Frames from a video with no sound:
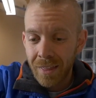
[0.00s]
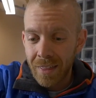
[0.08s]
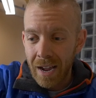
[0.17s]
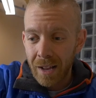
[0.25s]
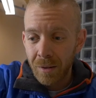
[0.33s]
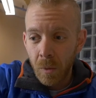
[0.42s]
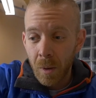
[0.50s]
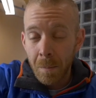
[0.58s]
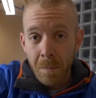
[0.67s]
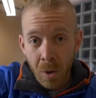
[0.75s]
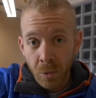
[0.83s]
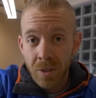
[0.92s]
that the
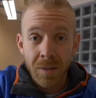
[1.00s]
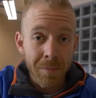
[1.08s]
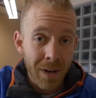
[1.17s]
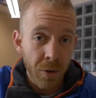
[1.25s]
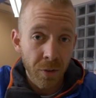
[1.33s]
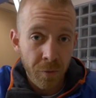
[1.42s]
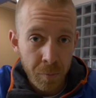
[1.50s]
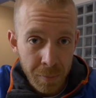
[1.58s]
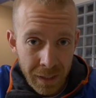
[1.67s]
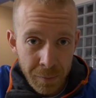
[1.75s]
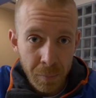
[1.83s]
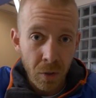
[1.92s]
most amount of
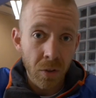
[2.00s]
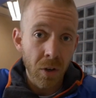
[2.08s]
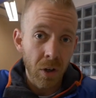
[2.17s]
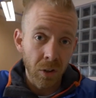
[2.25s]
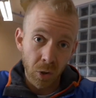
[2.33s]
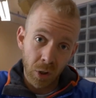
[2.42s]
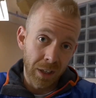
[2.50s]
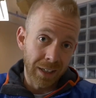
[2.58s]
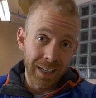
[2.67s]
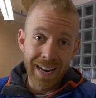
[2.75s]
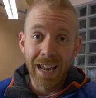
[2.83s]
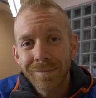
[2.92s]
people are looking
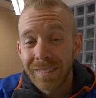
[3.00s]
to get.